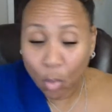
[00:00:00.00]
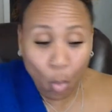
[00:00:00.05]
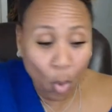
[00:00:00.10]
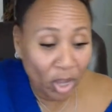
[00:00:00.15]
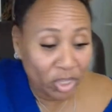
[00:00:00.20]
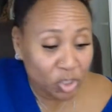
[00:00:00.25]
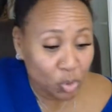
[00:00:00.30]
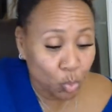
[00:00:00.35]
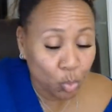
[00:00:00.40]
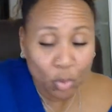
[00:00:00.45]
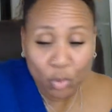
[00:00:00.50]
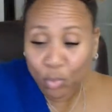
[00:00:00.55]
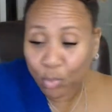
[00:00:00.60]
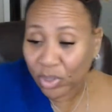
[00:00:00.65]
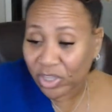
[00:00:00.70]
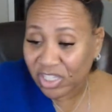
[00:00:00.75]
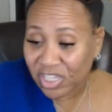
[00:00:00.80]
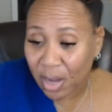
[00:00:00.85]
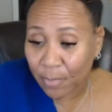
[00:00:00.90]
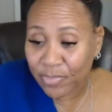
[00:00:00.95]

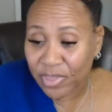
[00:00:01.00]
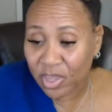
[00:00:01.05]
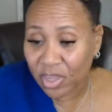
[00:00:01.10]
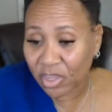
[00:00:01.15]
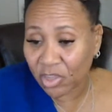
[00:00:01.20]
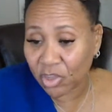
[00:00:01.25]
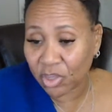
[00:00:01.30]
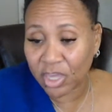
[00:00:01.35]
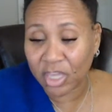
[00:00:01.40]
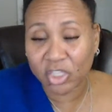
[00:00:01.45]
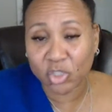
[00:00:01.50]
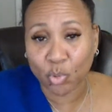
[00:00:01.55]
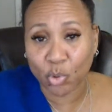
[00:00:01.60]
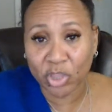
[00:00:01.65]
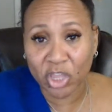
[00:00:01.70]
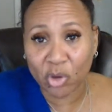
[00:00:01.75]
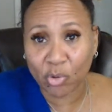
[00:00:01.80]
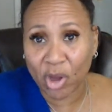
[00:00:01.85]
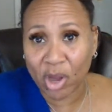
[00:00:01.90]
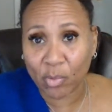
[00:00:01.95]
When something gets
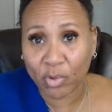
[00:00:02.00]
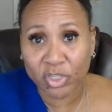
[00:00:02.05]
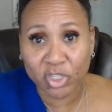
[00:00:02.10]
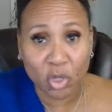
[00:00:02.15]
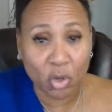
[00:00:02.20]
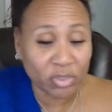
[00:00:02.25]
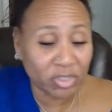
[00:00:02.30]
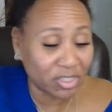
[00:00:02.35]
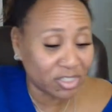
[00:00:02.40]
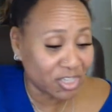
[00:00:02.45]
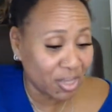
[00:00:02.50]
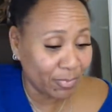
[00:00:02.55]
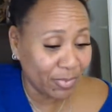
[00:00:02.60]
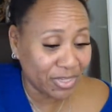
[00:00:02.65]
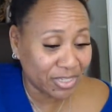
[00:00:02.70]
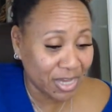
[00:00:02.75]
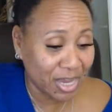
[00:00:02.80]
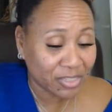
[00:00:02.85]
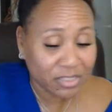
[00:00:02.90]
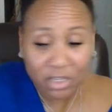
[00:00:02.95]
really great results and
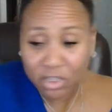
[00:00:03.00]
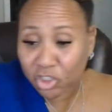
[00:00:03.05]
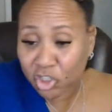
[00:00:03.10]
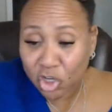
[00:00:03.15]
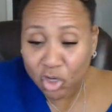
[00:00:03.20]
something doesn't,